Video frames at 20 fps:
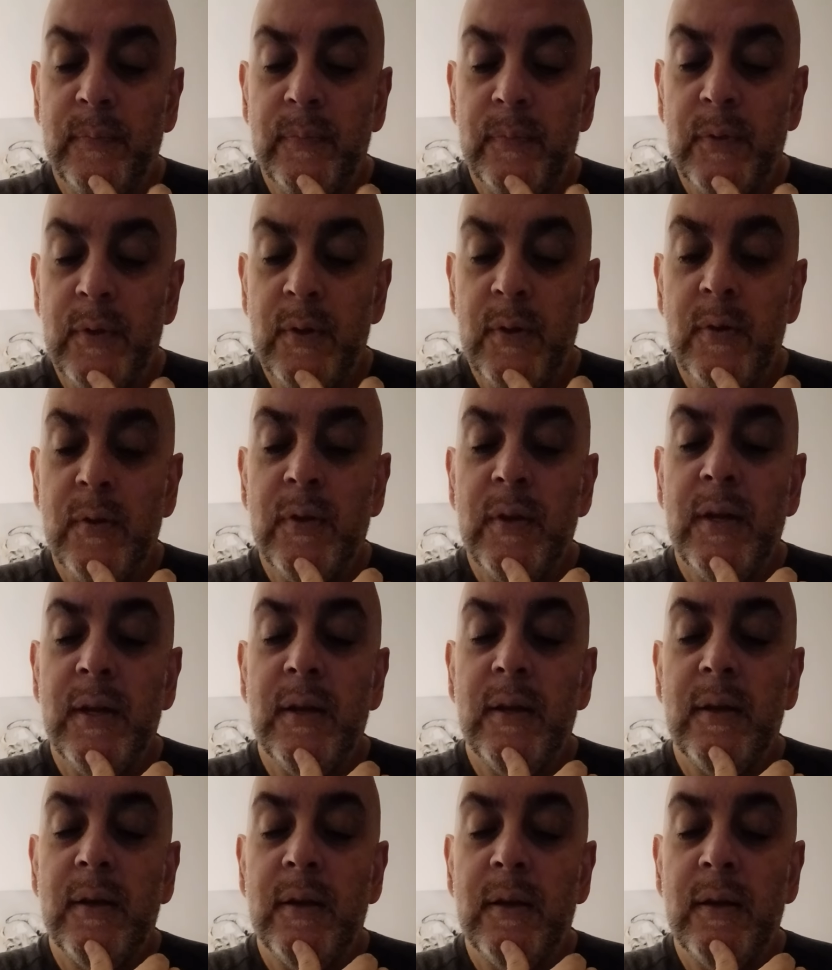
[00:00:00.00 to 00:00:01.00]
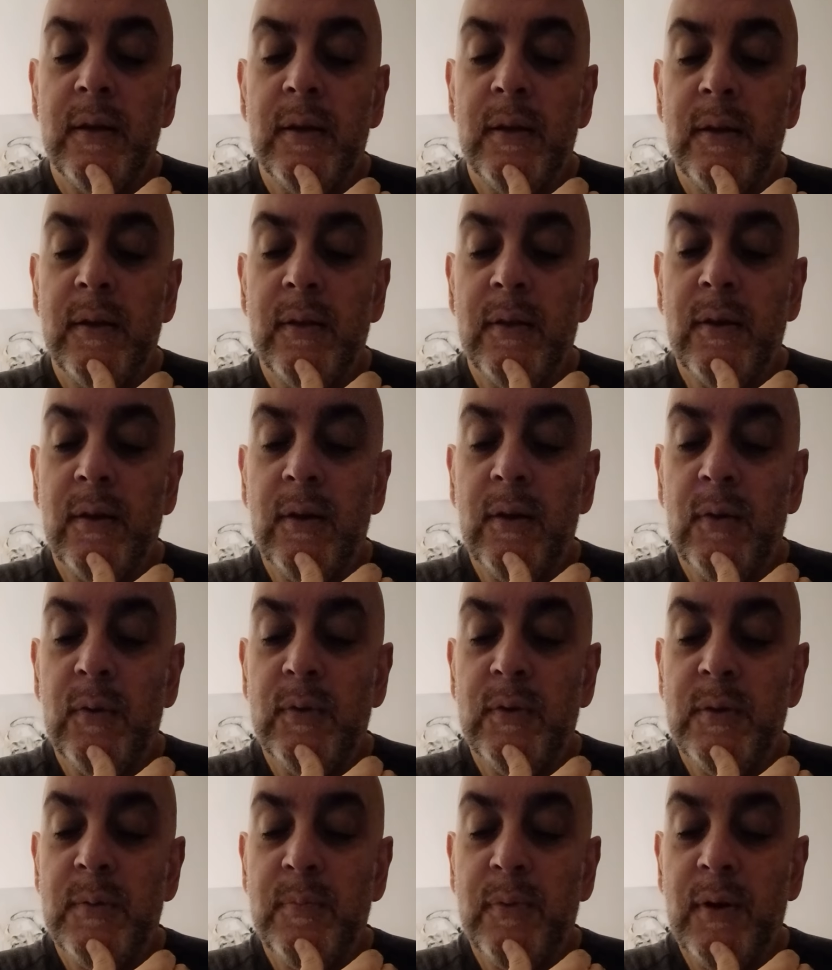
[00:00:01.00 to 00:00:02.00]
Do you think the
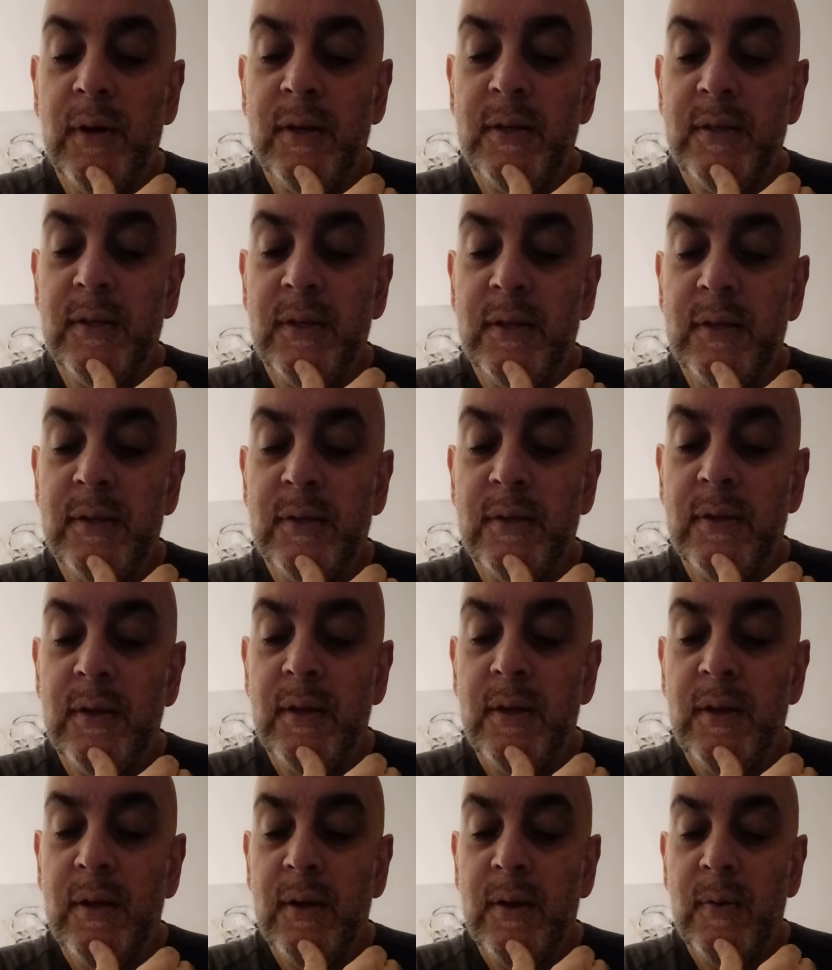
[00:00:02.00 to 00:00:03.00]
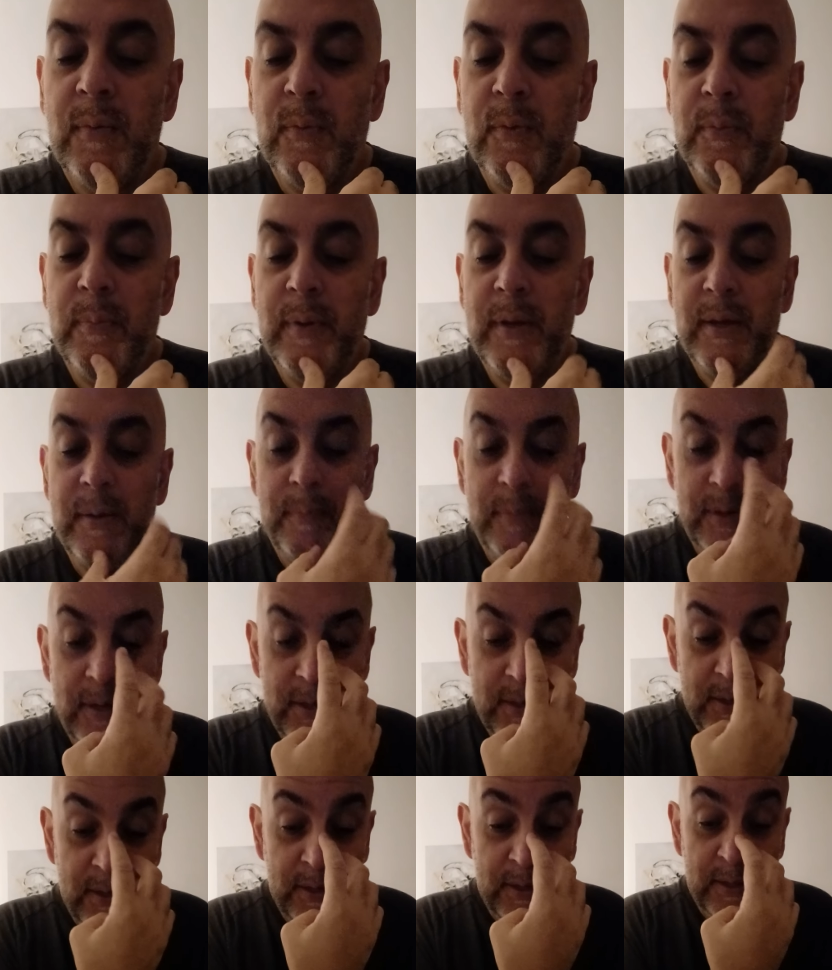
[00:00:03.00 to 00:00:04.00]
closing process will be
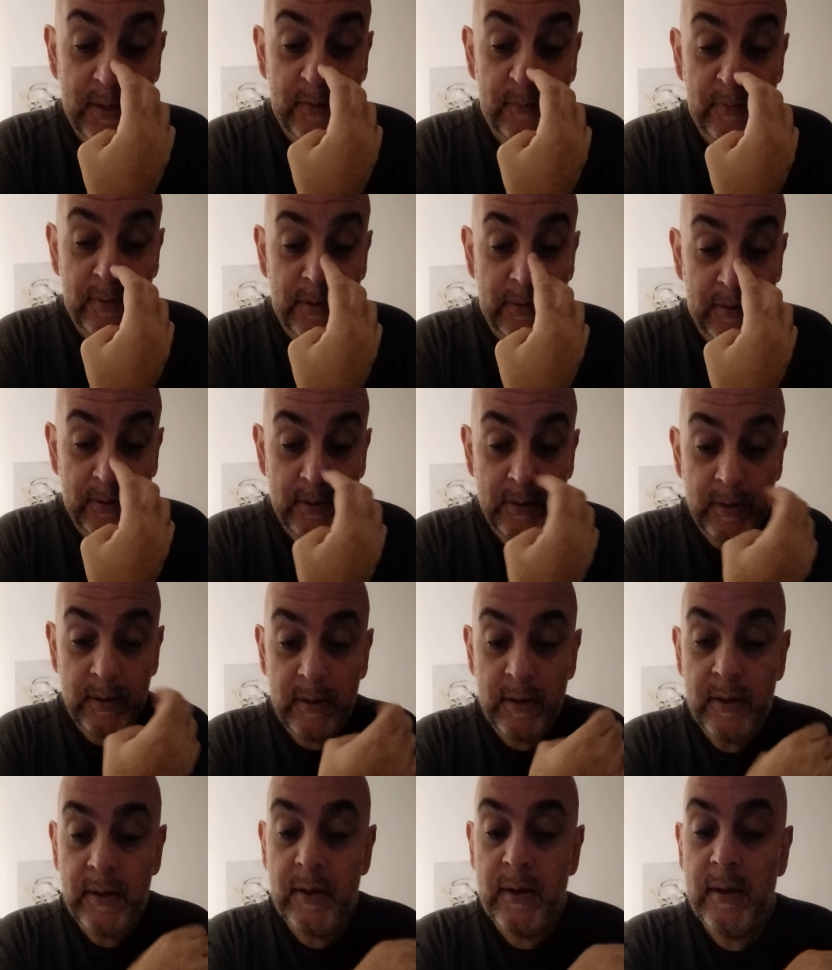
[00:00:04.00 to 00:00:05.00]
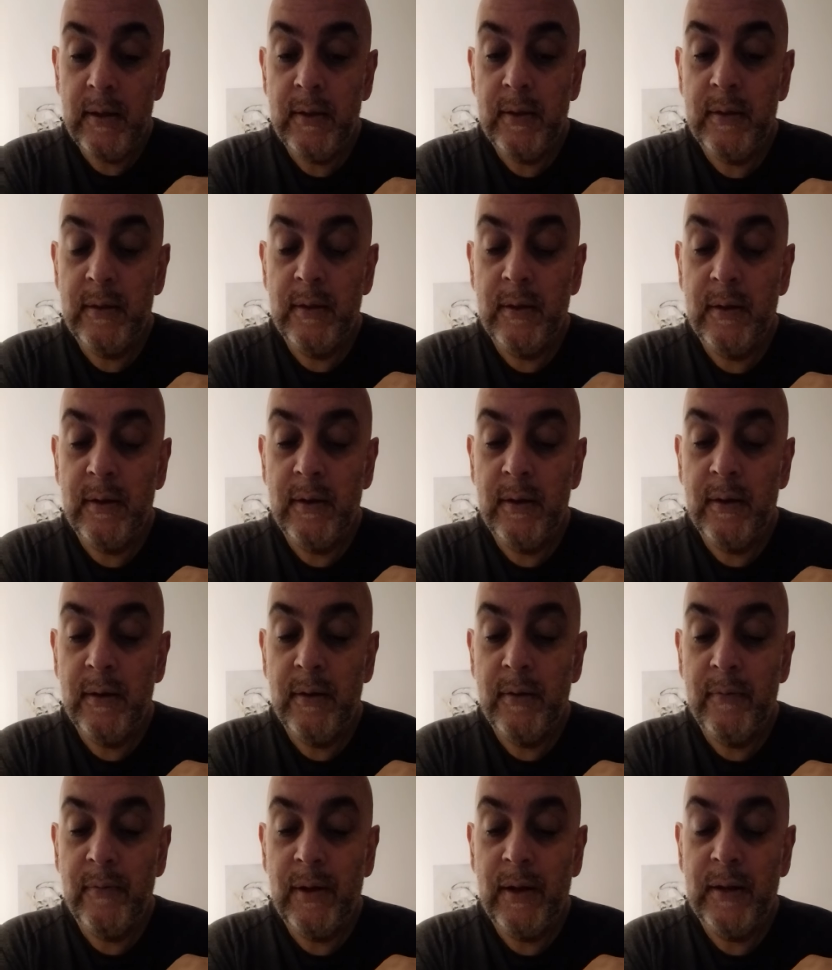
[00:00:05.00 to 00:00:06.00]
immediate given
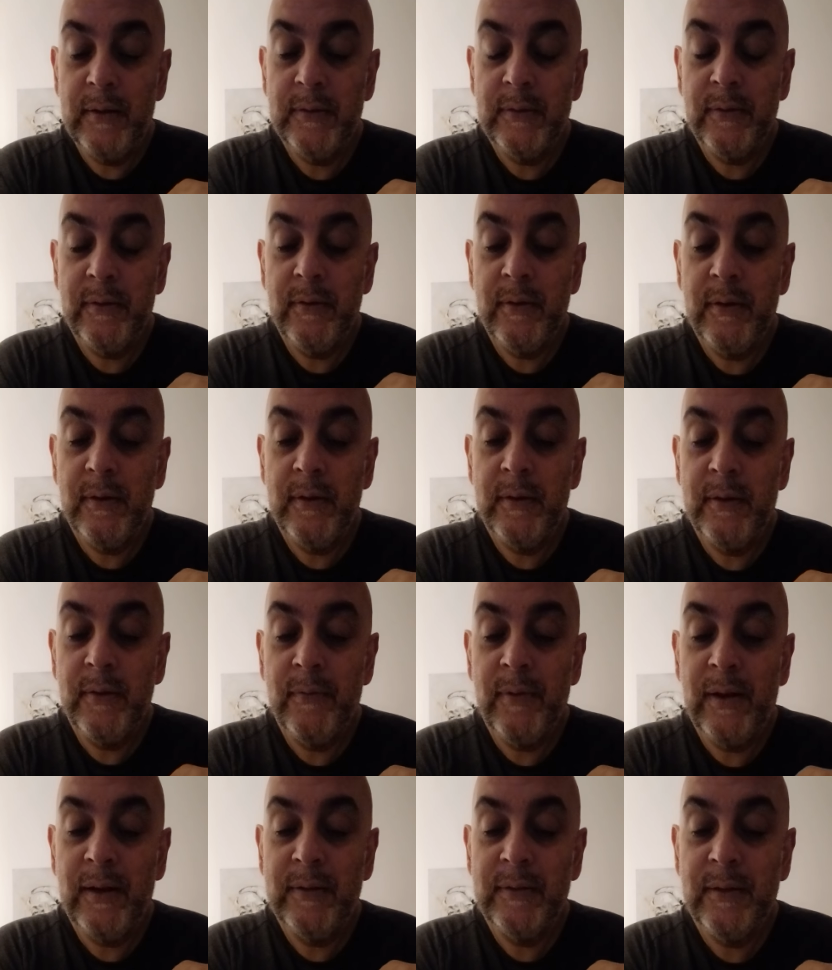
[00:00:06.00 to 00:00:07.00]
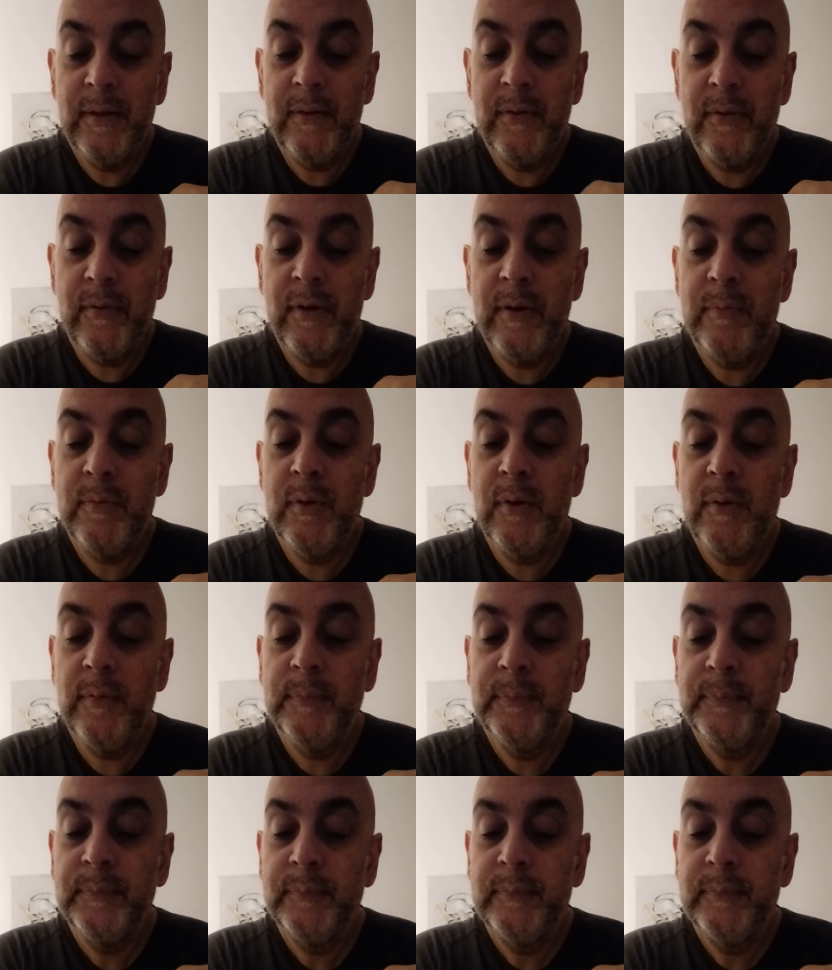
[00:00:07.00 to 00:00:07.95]
the volatility of crypto?